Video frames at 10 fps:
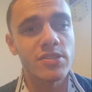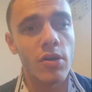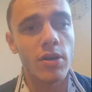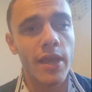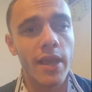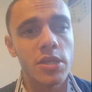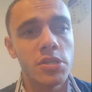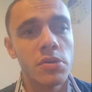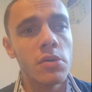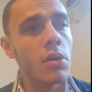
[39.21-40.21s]
Smashed
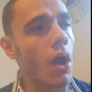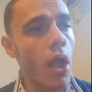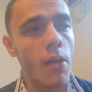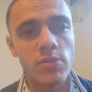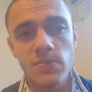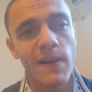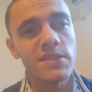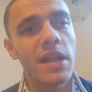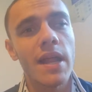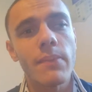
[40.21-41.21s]
it
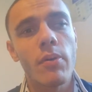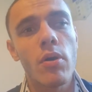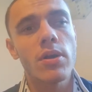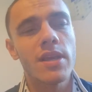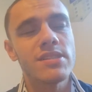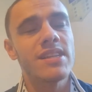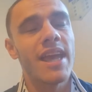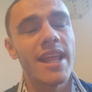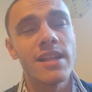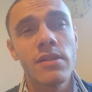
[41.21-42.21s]
out of the park yet
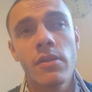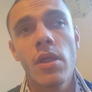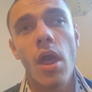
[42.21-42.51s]
again.